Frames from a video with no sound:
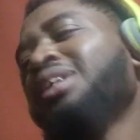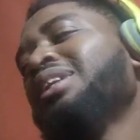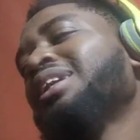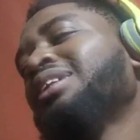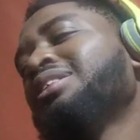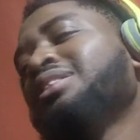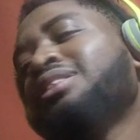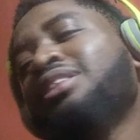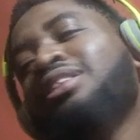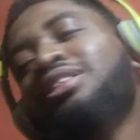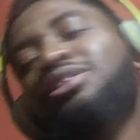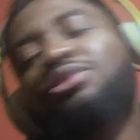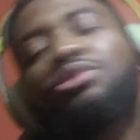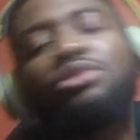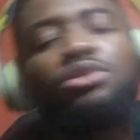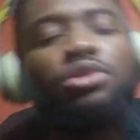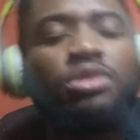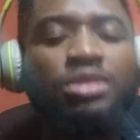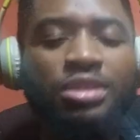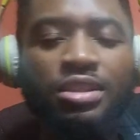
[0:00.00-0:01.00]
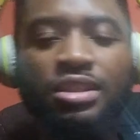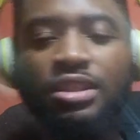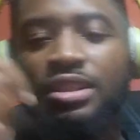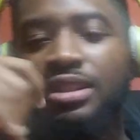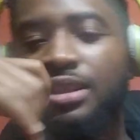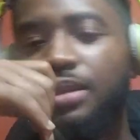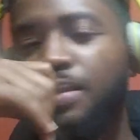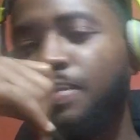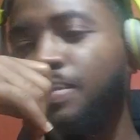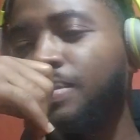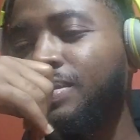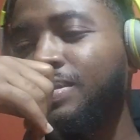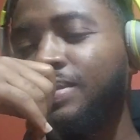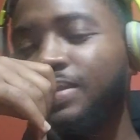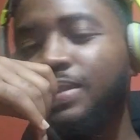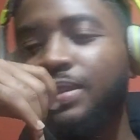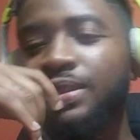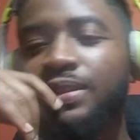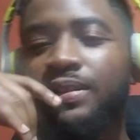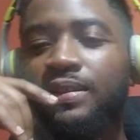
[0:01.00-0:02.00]
And you know, the thing is,
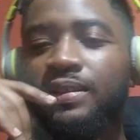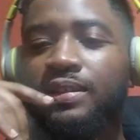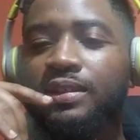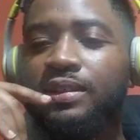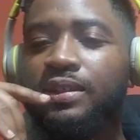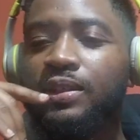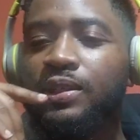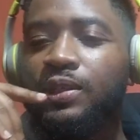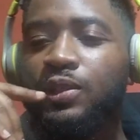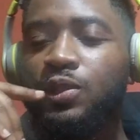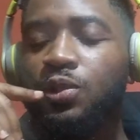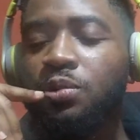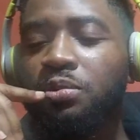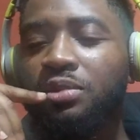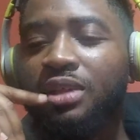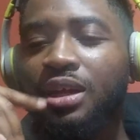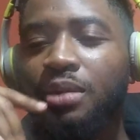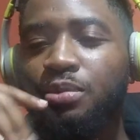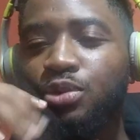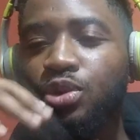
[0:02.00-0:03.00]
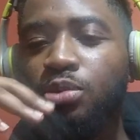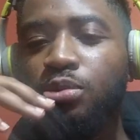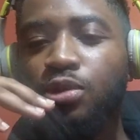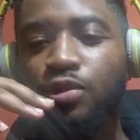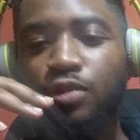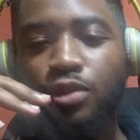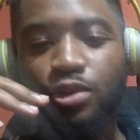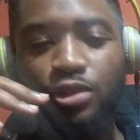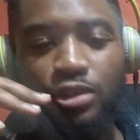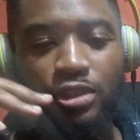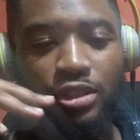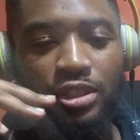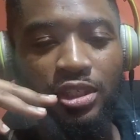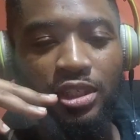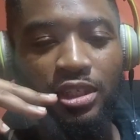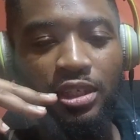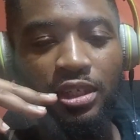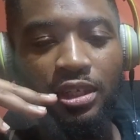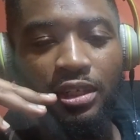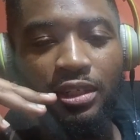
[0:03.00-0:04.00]
sometimes some of us
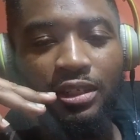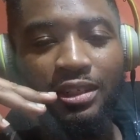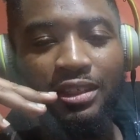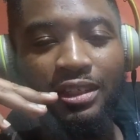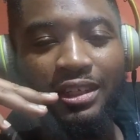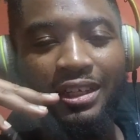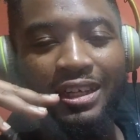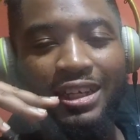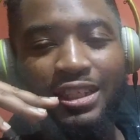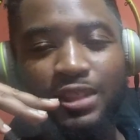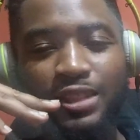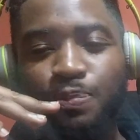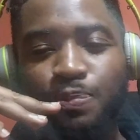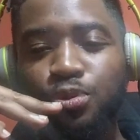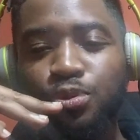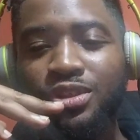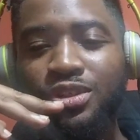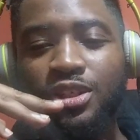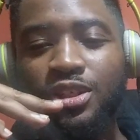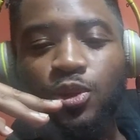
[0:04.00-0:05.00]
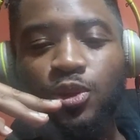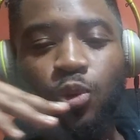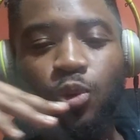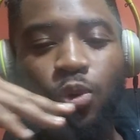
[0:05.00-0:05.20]
can't put in the